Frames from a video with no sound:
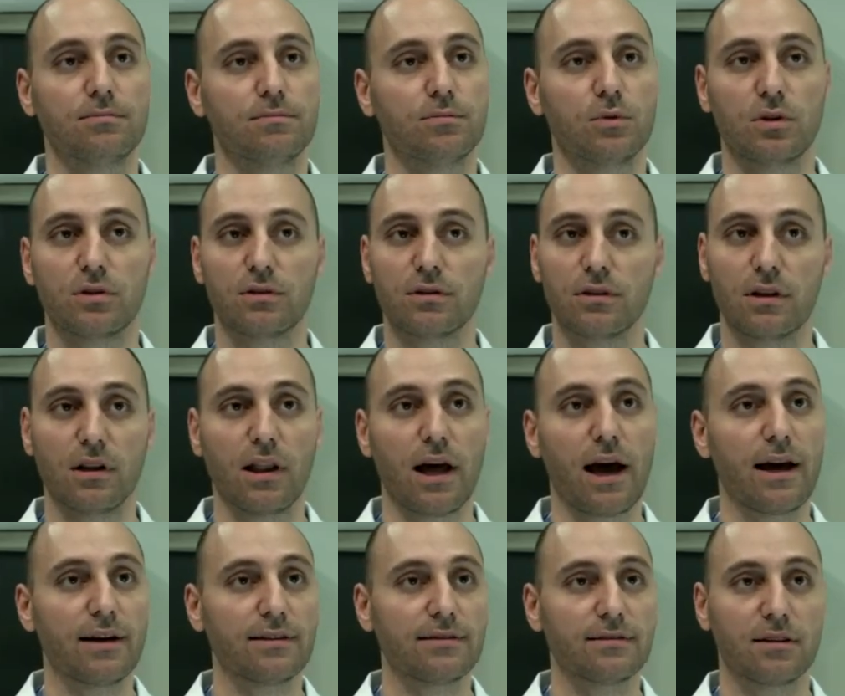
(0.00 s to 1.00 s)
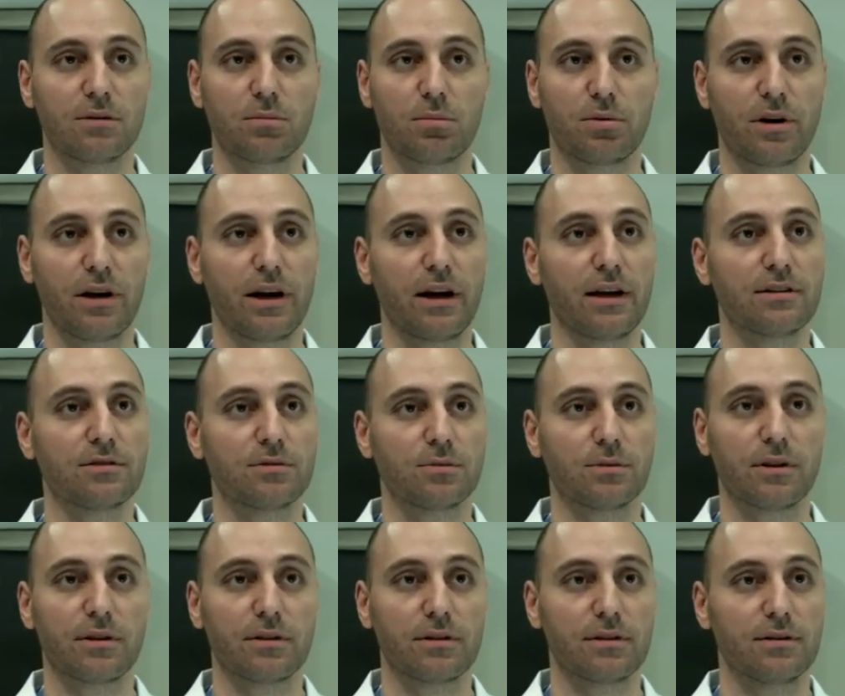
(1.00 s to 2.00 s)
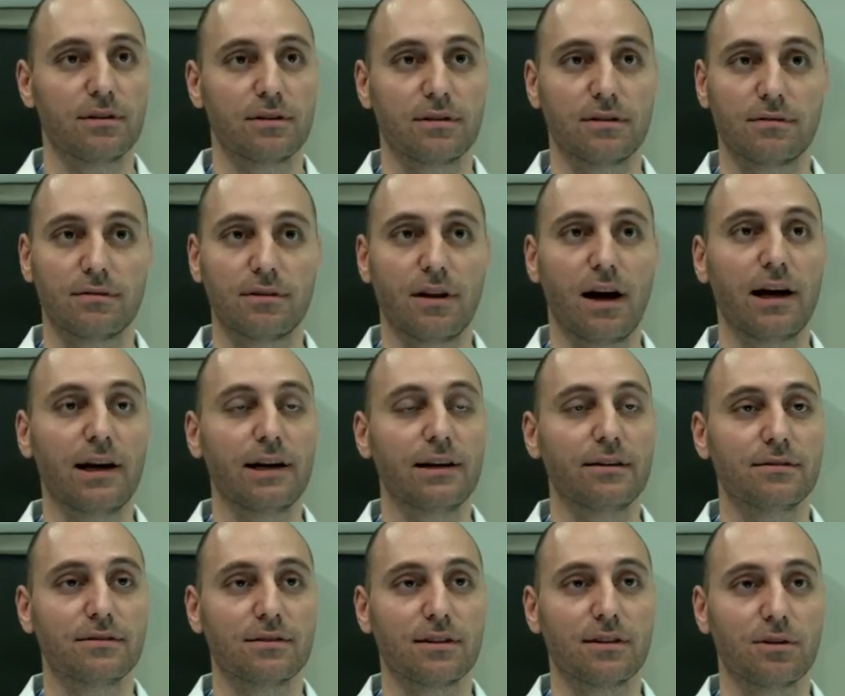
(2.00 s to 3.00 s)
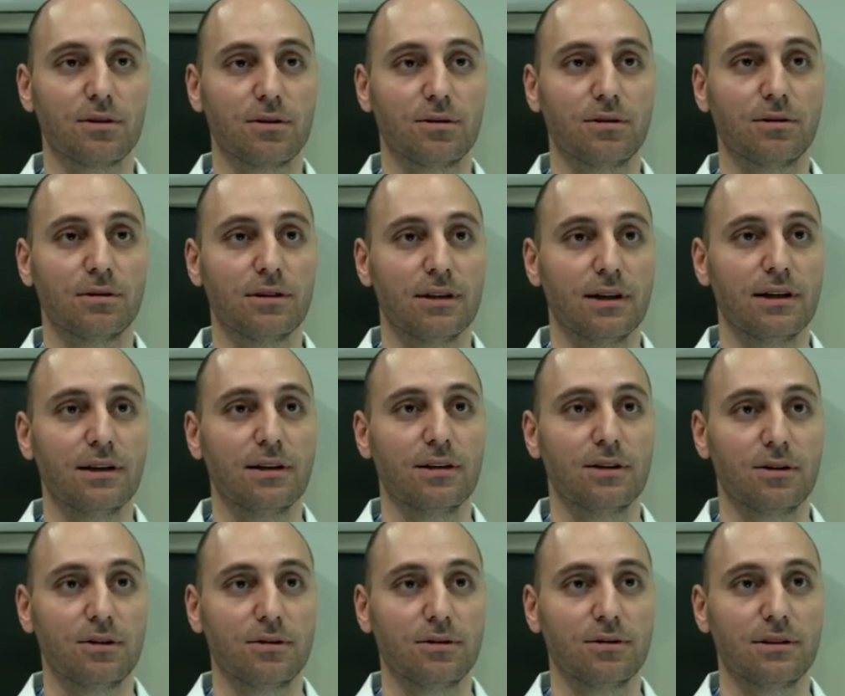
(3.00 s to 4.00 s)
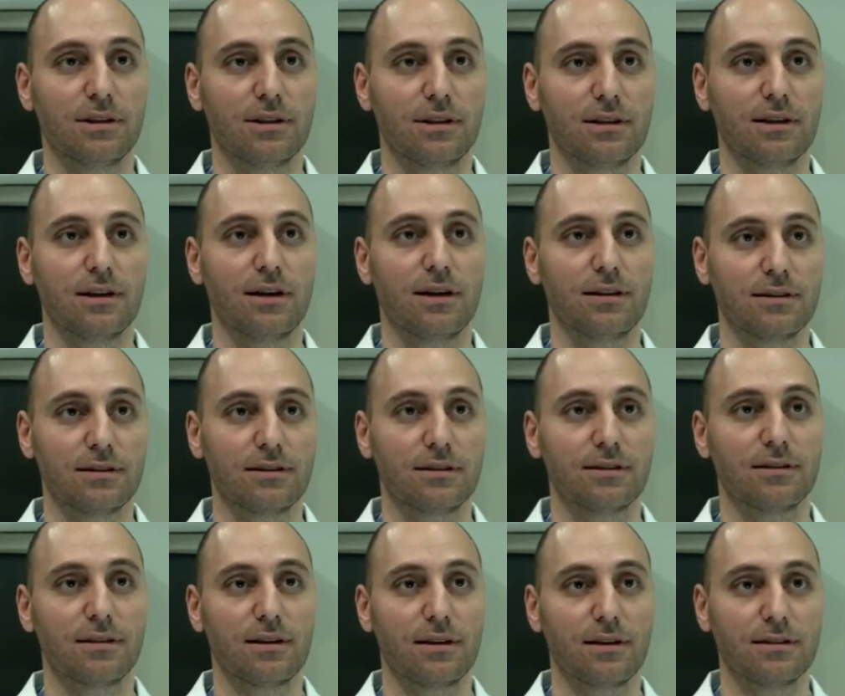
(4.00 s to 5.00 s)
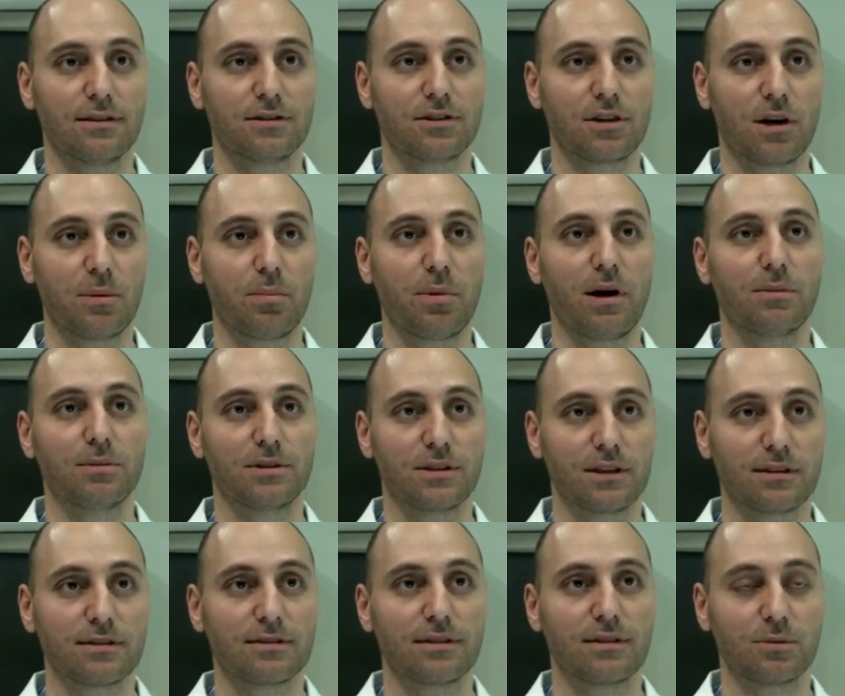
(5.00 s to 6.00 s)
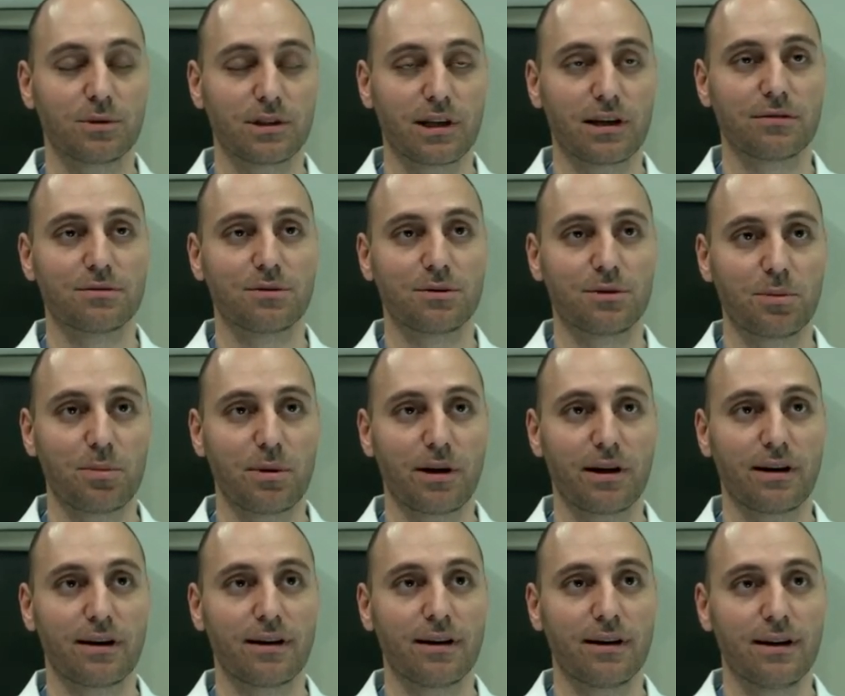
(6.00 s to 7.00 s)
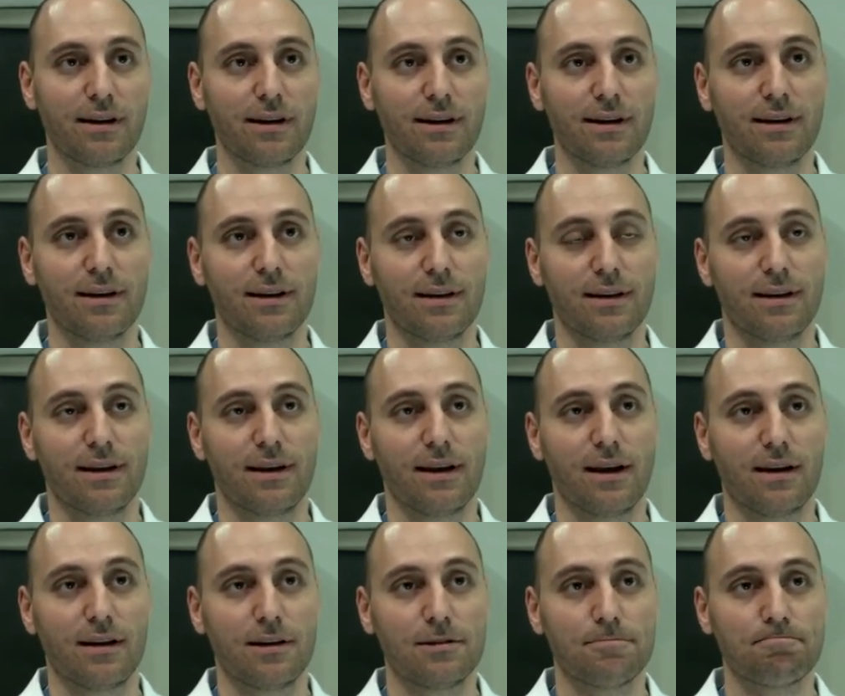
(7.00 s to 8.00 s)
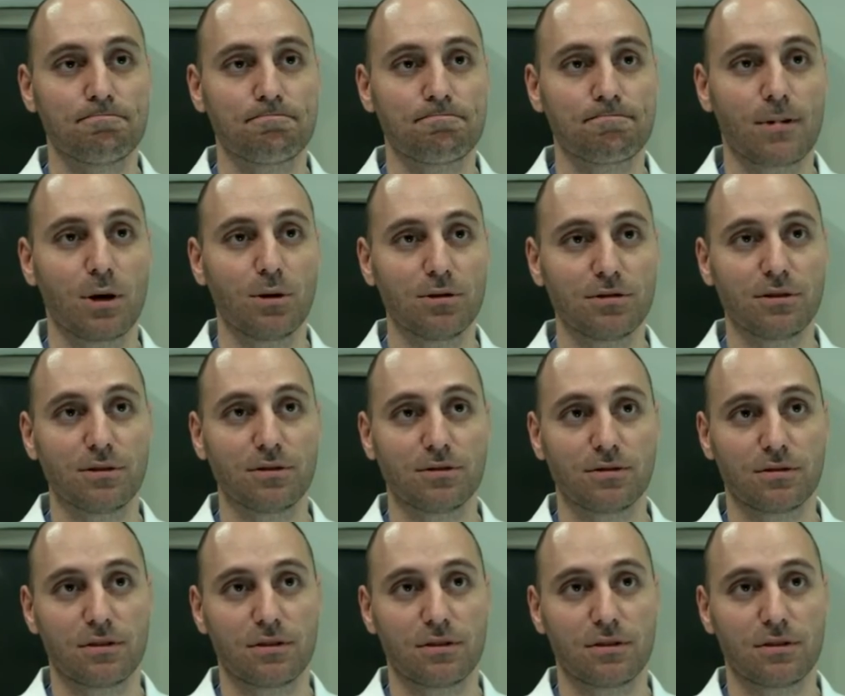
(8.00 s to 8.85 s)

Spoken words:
with glass that breaks, with knives and all other sharp objects that we have to repair. Also,